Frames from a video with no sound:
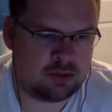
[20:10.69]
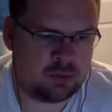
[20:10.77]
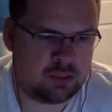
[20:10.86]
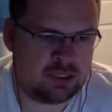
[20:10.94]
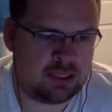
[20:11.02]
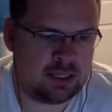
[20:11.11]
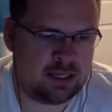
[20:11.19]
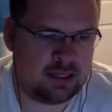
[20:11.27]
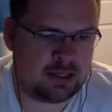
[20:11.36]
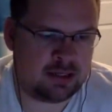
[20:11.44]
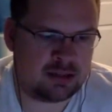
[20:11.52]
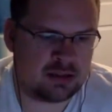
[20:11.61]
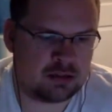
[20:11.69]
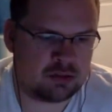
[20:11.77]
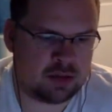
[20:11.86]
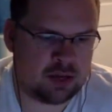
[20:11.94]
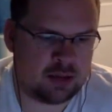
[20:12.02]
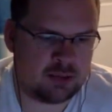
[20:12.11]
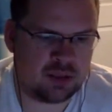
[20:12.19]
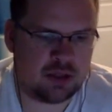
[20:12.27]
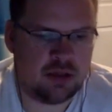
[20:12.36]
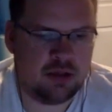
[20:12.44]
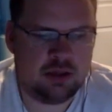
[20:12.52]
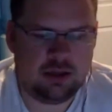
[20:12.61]
Week 9 against the Rams,
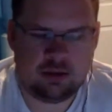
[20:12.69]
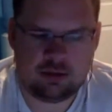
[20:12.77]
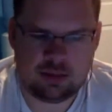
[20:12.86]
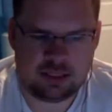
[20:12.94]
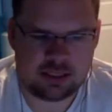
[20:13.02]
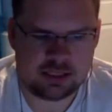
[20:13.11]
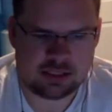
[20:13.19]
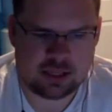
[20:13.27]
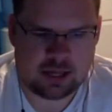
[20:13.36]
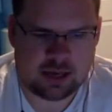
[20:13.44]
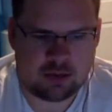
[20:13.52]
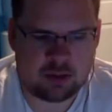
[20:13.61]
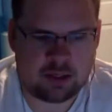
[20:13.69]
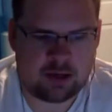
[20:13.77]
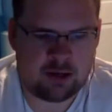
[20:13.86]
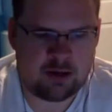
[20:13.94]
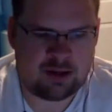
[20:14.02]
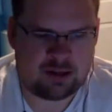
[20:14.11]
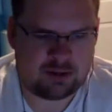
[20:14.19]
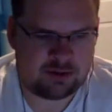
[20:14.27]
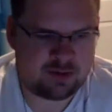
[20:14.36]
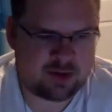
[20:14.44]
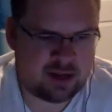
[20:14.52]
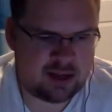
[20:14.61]
this is an outlier,
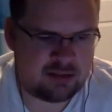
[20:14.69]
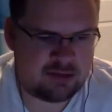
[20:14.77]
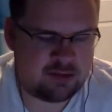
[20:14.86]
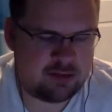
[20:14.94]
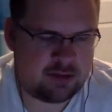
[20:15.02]
-5.